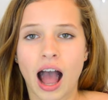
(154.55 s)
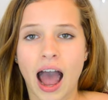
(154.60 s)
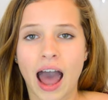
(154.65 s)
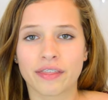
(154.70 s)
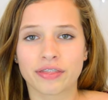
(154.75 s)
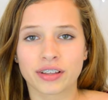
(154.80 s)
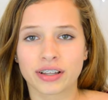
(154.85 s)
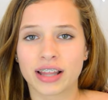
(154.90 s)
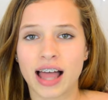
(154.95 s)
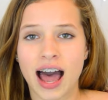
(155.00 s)

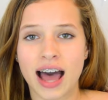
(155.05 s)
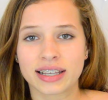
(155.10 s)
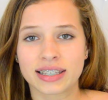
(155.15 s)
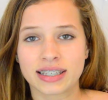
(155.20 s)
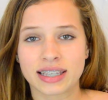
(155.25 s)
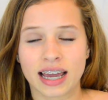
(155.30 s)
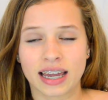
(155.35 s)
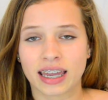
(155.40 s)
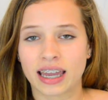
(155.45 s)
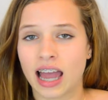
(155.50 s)
at the
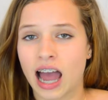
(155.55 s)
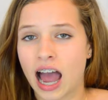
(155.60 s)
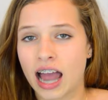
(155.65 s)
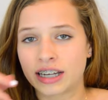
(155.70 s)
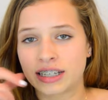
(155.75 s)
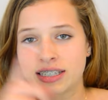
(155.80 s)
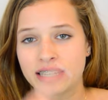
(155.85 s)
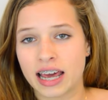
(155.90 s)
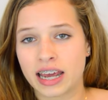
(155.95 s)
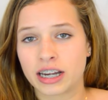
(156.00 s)
last second,
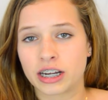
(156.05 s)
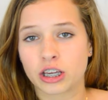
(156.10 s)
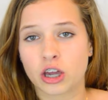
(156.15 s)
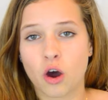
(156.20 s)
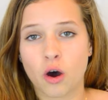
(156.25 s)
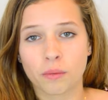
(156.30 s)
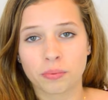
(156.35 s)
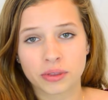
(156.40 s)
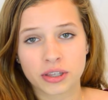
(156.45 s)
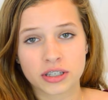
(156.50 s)
I decided to
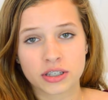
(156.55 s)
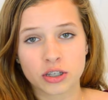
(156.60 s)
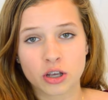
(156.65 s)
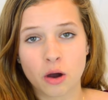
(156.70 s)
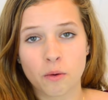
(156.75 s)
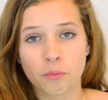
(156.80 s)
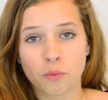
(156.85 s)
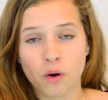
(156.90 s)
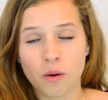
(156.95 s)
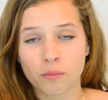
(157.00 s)
go up the
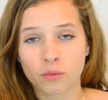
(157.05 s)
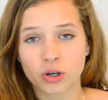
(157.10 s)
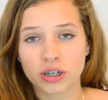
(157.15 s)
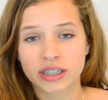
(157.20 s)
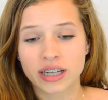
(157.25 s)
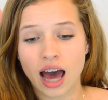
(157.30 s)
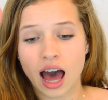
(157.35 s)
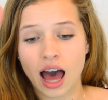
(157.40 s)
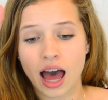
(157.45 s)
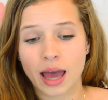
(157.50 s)
slope one more
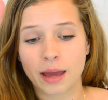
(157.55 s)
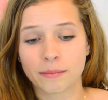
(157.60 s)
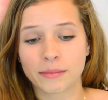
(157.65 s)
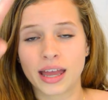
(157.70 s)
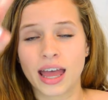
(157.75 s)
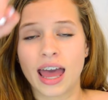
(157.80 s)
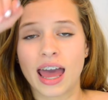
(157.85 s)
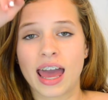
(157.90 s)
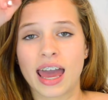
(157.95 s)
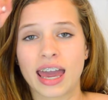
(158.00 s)

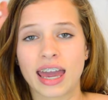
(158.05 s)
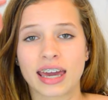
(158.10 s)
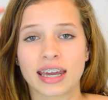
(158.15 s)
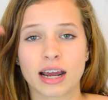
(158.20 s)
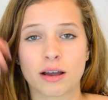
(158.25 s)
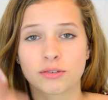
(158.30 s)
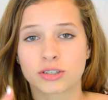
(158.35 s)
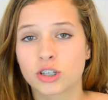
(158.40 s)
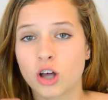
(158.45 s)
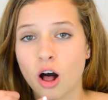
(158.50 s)
time,
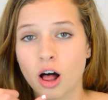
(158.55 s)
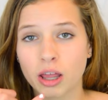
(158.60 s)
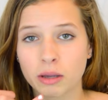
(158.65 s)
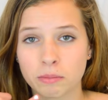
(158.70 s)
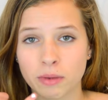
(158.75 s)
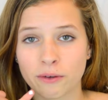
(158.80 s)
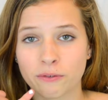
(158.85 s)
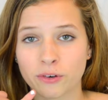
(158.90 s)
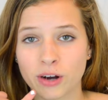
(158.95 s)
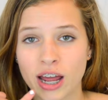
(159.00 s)
and I was
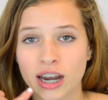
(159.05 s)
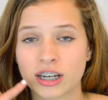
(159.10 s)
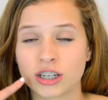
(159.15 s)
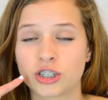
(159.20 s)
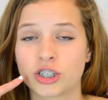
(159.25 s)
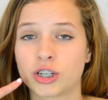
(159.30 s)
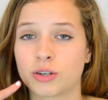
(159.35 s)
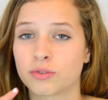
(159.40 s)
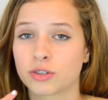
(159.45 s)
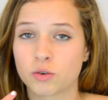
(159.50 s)
calling my friend,
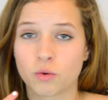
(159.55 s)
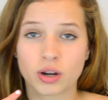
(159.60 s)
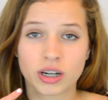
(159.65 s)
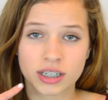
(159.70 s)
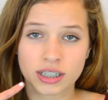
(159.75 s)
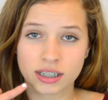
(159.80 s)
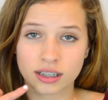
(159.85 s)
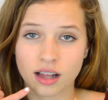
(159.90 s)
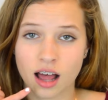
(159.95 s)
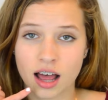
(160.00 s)
and she was going
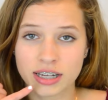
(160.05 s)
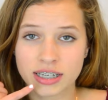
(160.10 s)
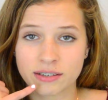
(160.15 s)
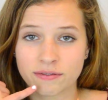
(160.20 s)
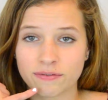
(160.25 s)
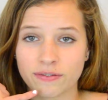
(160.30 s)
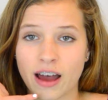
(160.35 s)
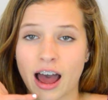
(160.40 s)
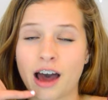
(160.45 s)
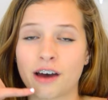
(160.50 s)
to the lost
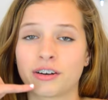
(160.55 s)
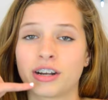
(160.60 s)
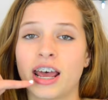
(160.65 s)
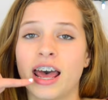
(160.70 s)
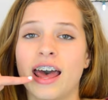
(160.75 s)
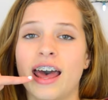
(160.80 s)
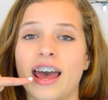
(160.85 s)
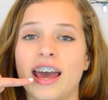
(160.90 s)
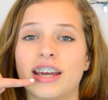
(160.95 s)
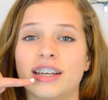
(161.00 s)
and found,
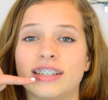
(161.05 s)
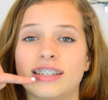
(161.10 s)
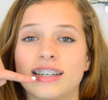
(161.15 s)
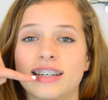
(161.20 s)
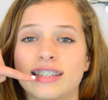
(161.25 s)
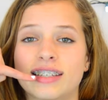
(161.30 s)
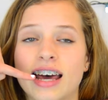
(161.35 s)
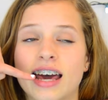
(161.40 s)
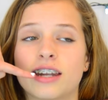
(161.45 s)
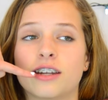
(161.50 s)
and
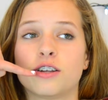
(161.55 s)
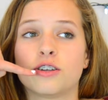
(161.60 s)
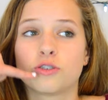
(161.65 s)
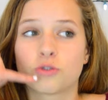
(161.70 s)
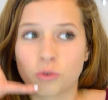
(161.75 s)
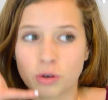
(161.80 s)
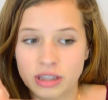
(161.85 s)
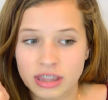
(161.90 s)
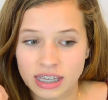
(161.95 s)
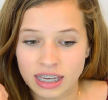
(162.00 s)
she said,
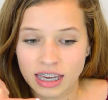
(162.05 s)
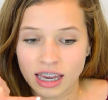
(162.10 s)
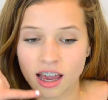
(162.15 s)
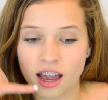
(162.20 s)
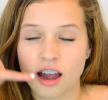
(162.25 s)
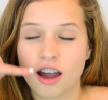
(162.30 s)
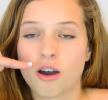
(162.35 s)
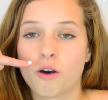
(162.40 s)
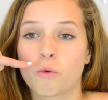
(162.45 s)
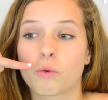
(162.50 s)
Dorothy,
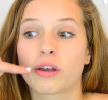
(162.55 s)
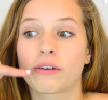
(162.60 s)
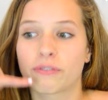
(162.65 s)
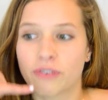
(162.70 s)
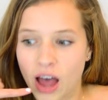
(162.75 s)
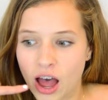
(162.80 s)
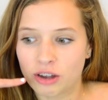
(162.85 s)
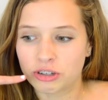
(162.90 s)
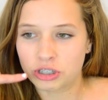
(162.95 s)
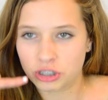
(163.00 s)
we
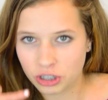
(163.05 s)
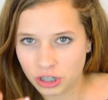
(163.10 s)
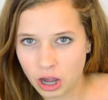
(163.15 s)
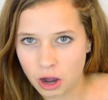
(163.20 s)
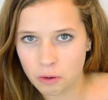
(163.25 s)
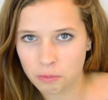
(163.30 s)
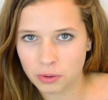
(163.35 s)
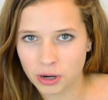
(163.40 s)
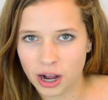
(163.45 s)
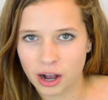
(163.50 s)
found your
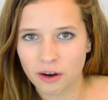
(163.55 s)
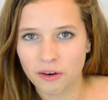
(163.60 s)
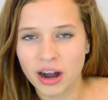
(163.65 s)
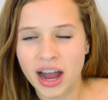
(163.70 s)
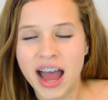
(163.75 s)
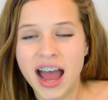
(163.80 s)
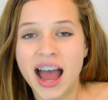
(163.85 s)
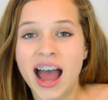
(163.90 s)
GoPro.